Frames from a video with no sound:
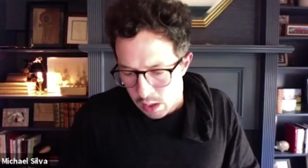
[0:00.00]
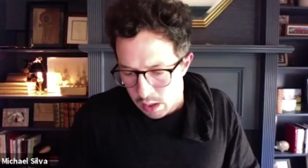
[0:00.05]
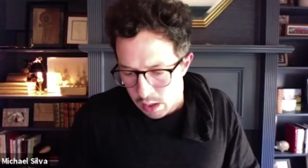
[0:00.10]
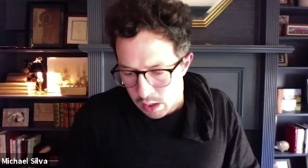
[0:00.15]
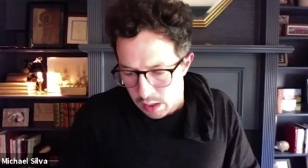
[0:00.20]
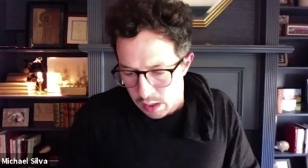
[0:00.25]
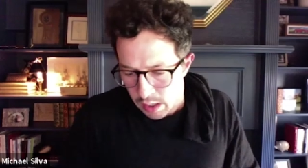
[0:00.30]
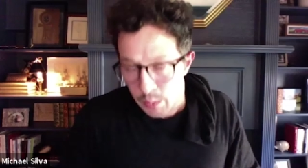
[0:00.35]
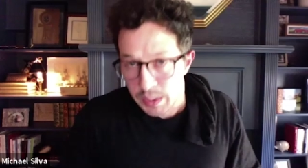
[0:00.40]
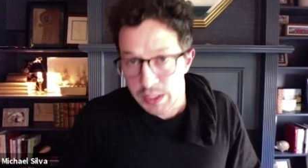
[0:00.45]

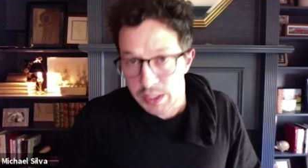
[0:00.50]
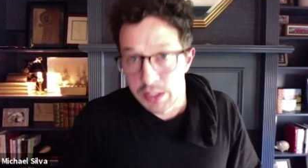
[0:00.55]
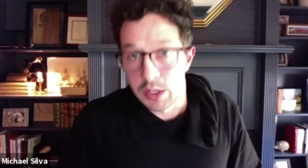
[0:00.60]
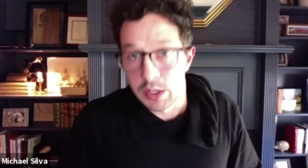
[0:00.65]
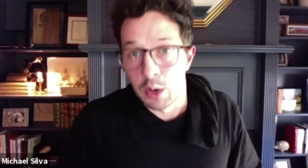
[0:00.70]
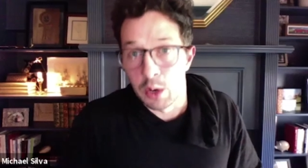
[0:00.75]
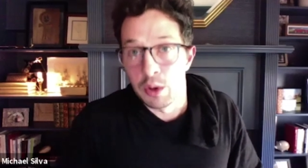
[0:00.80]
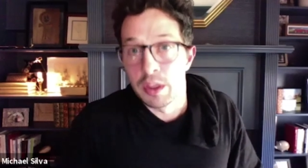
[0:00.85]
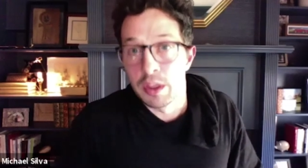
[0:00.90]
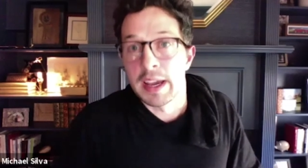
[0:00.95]
we just
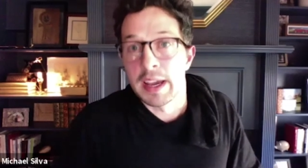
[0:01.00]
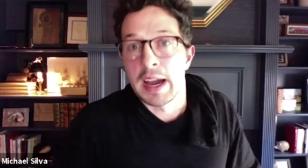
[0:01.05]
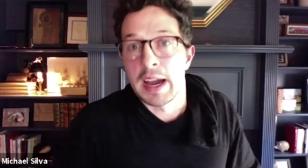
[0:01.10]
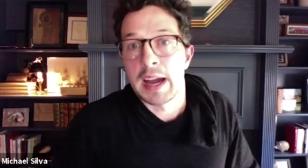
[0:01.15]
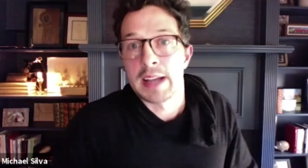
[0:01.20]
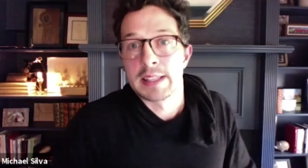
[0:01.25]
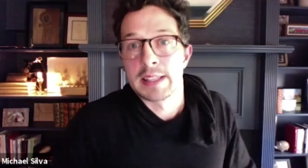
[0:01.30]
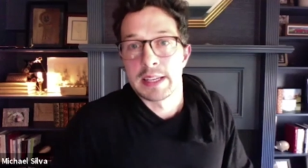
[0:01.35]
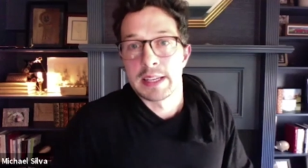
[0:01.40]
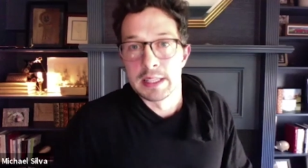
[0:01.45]
told the guy,
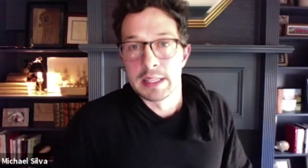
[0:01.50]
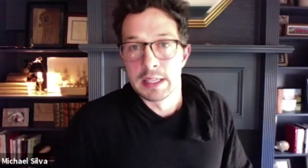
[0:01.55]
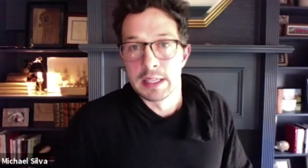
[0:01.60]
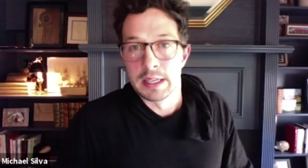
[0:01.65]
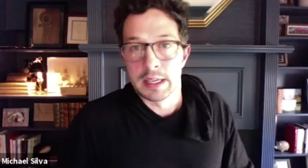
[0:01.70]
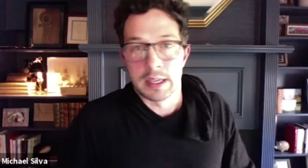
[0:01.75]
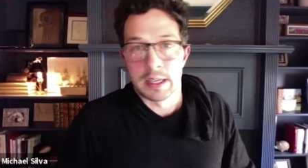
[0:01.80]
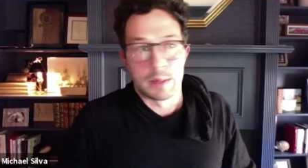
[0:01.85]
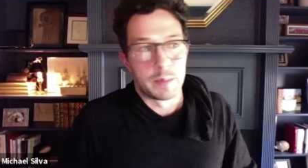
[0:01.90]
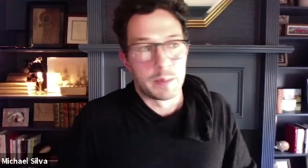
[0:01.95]
it's like,
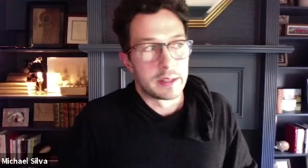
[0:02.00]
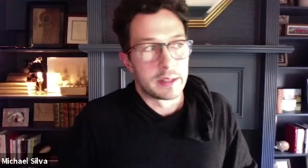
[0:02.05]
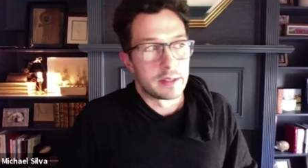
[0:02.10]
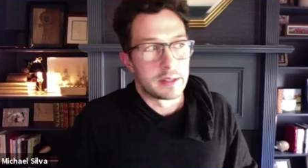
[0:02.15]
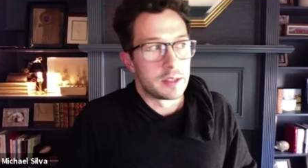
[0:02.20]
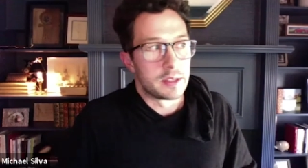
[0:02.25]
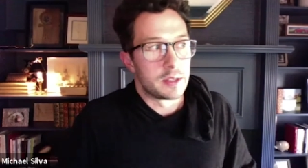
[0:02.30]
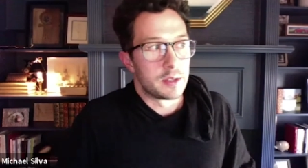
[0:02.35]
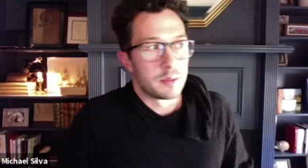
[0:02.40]
look, I mean,